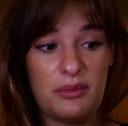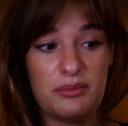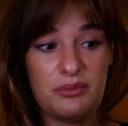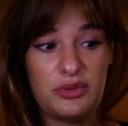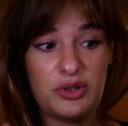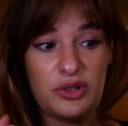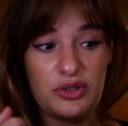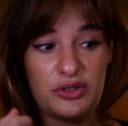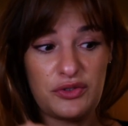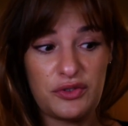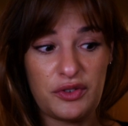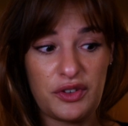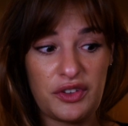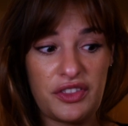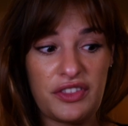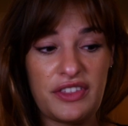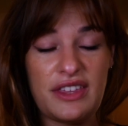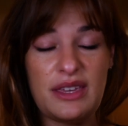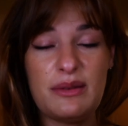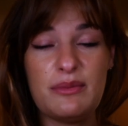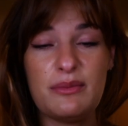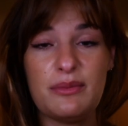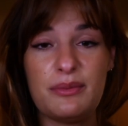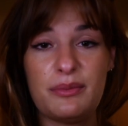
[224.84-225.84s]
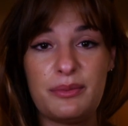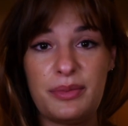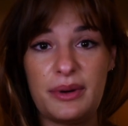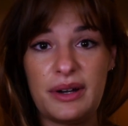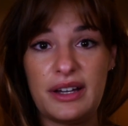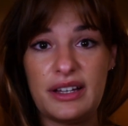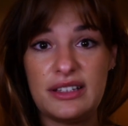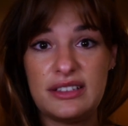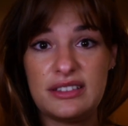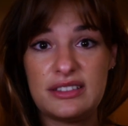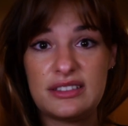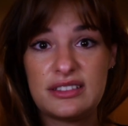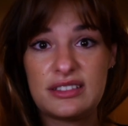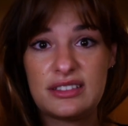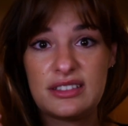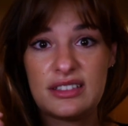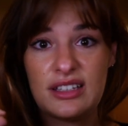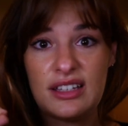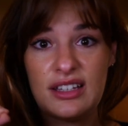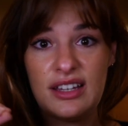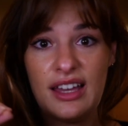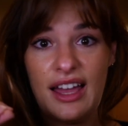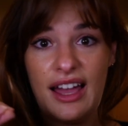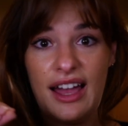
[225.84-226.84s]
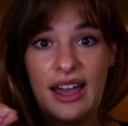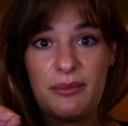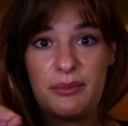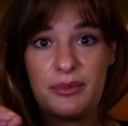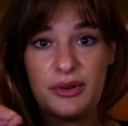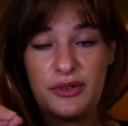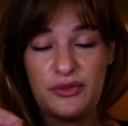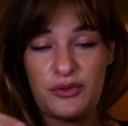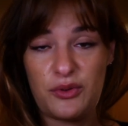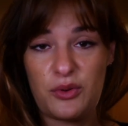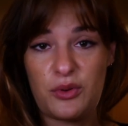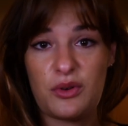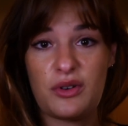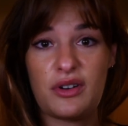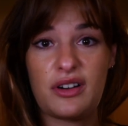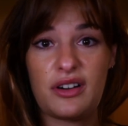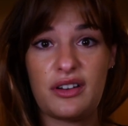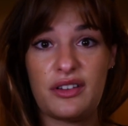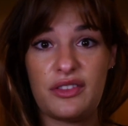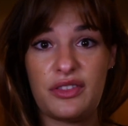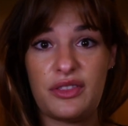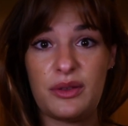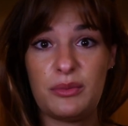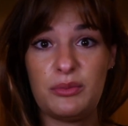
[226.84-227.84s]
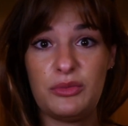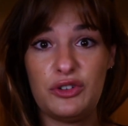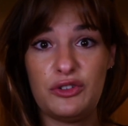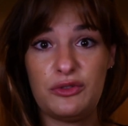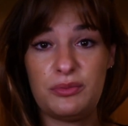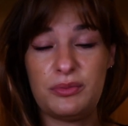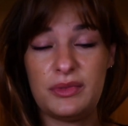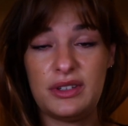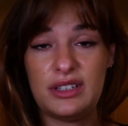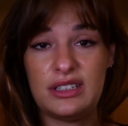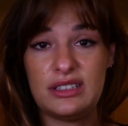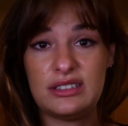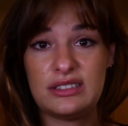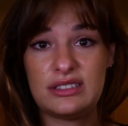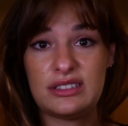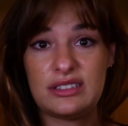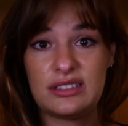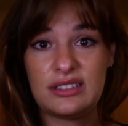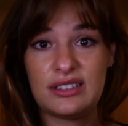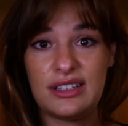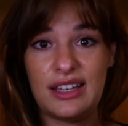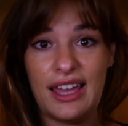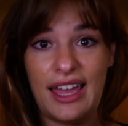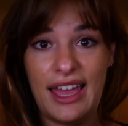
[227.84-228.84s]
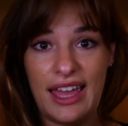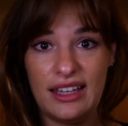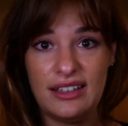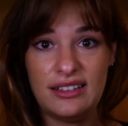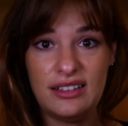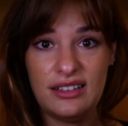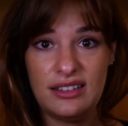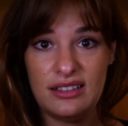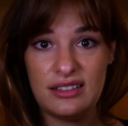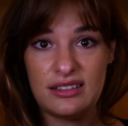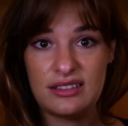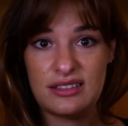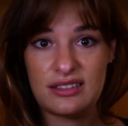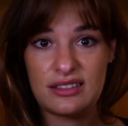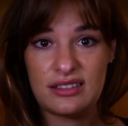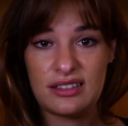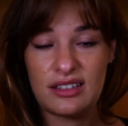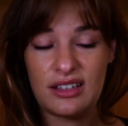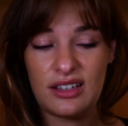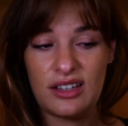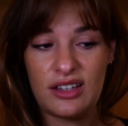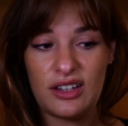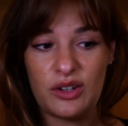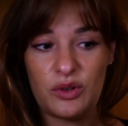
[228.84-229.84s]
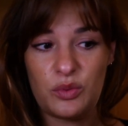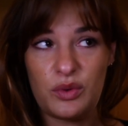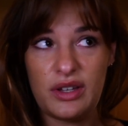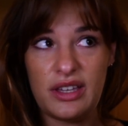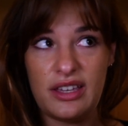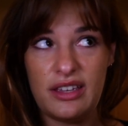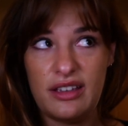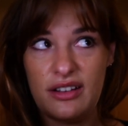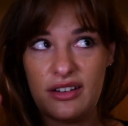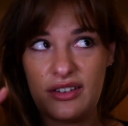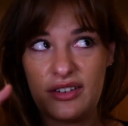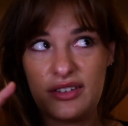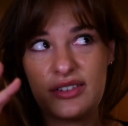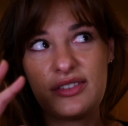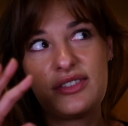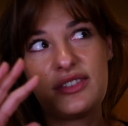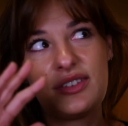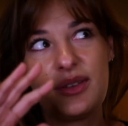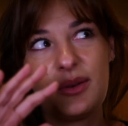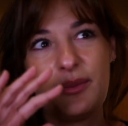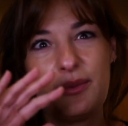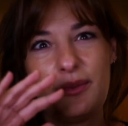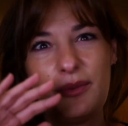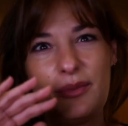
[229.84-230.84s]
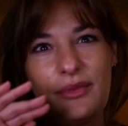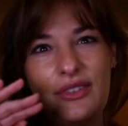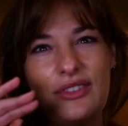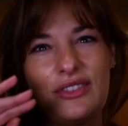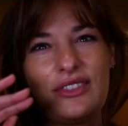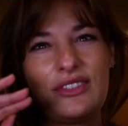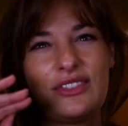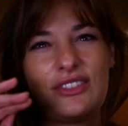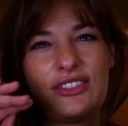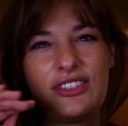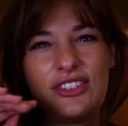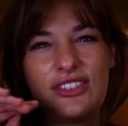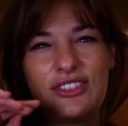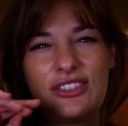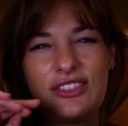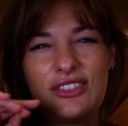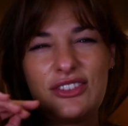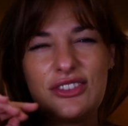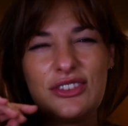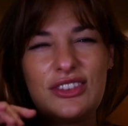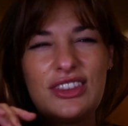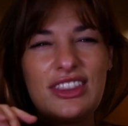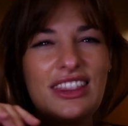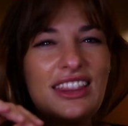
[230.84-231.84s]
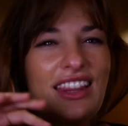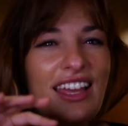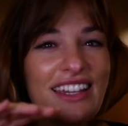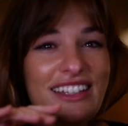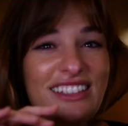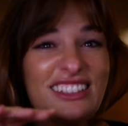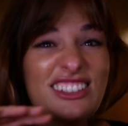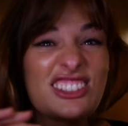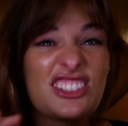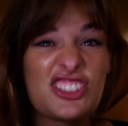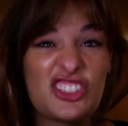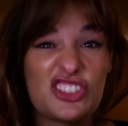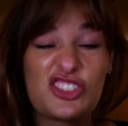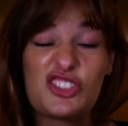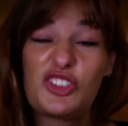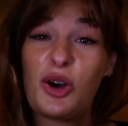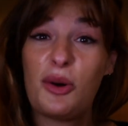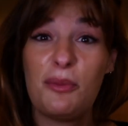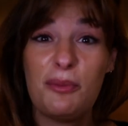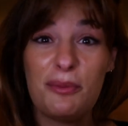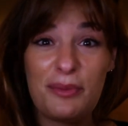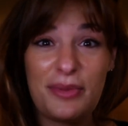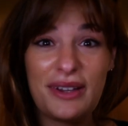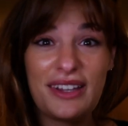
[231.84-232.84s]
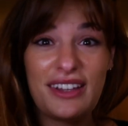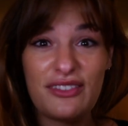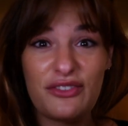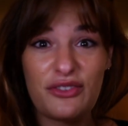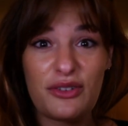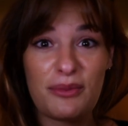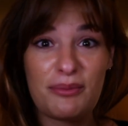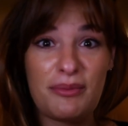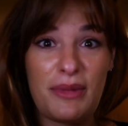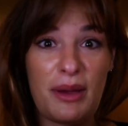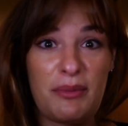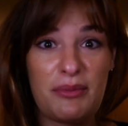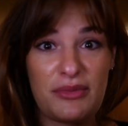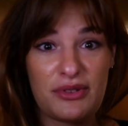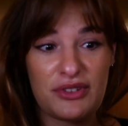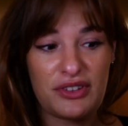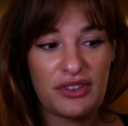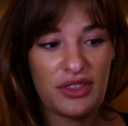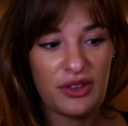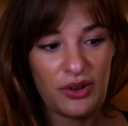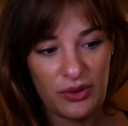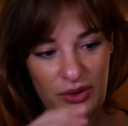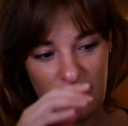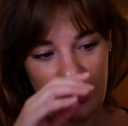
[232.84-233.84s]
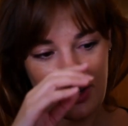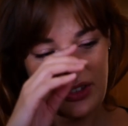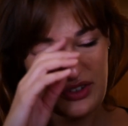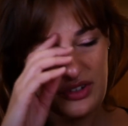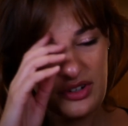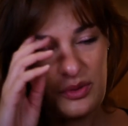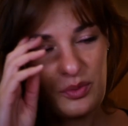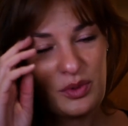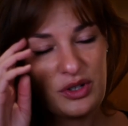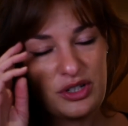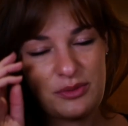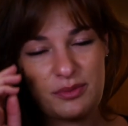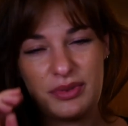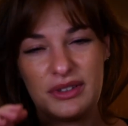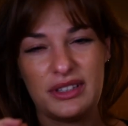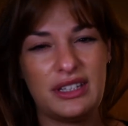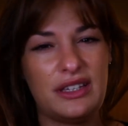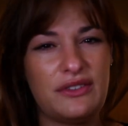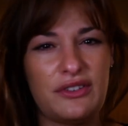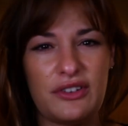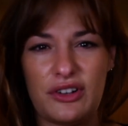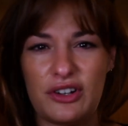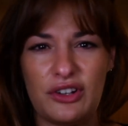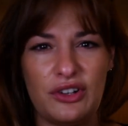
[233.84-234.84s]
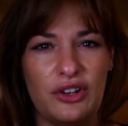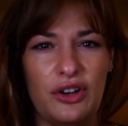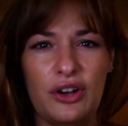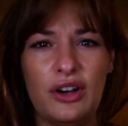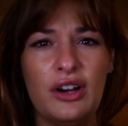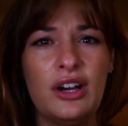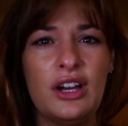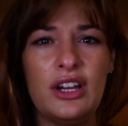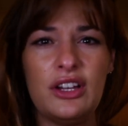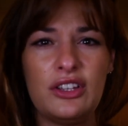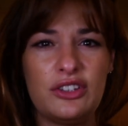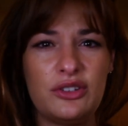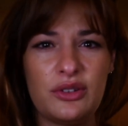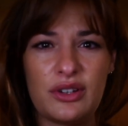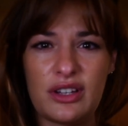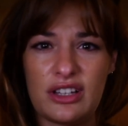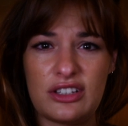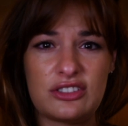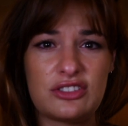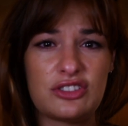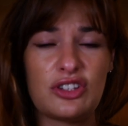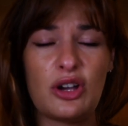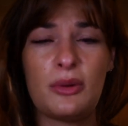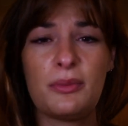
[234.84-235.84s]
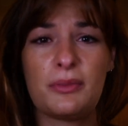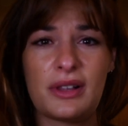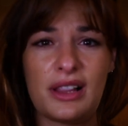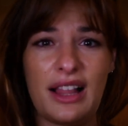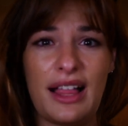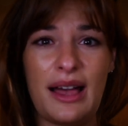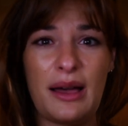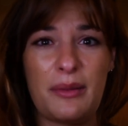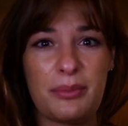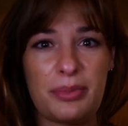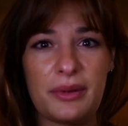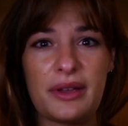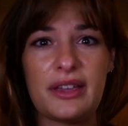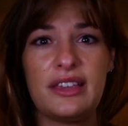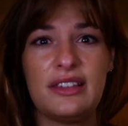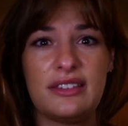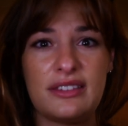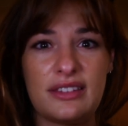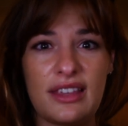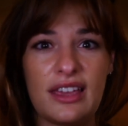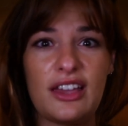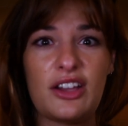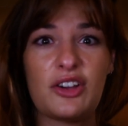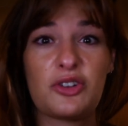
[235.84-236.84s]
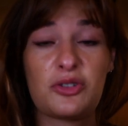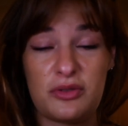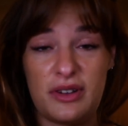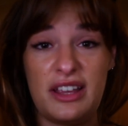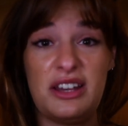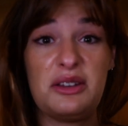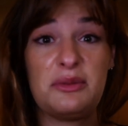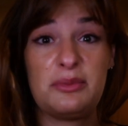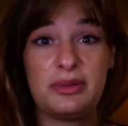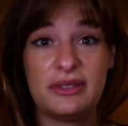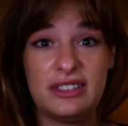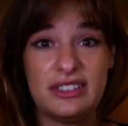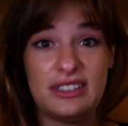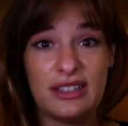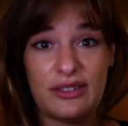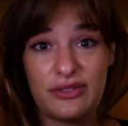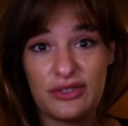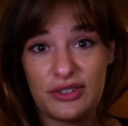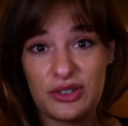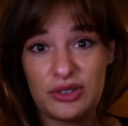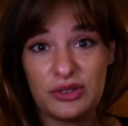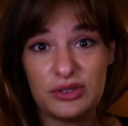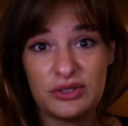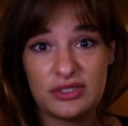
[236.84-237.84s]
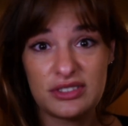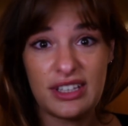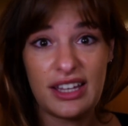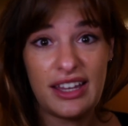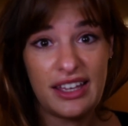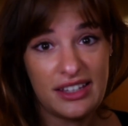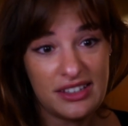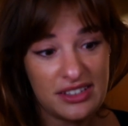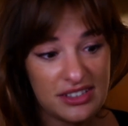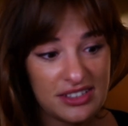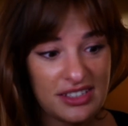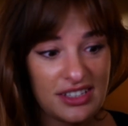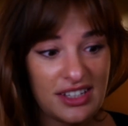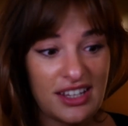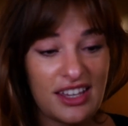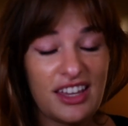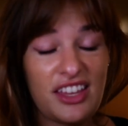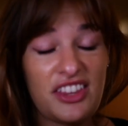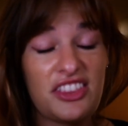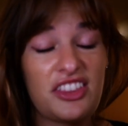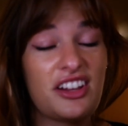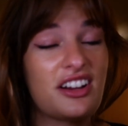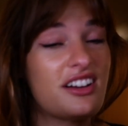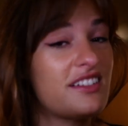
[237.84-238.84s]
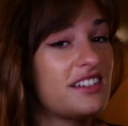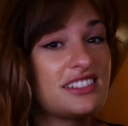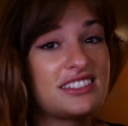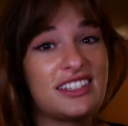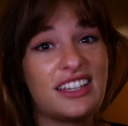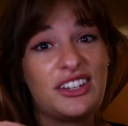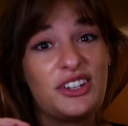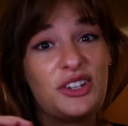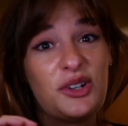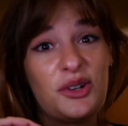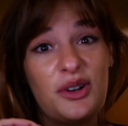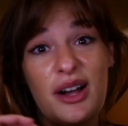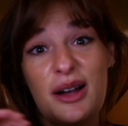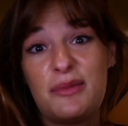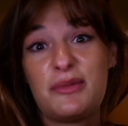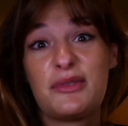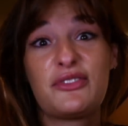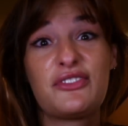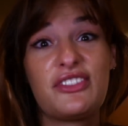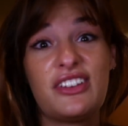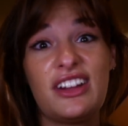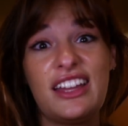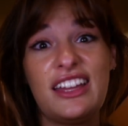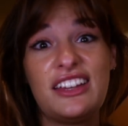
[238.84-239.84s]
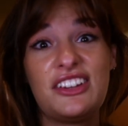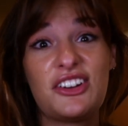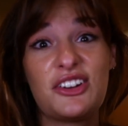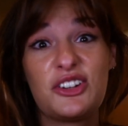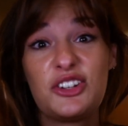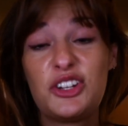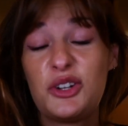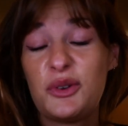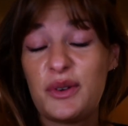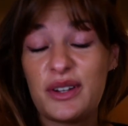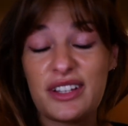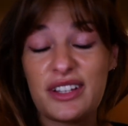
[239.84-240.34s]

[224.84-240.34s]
beautiful theme, but before the movement ends, we hear some slight stomping from members of the orchestra, which, believe it or not, doing a stomp clap is incredibly difficult, and the RSNO, I'm afraid, are no